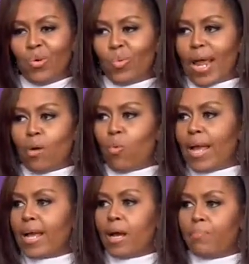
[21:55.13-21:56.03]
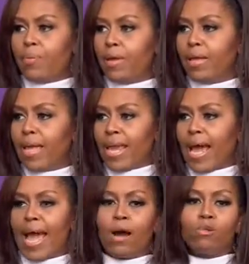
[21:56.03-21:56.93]
when I wake up in
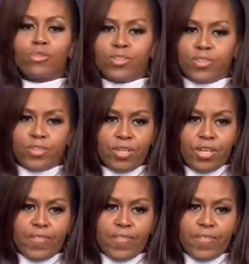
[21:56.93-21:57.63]
a house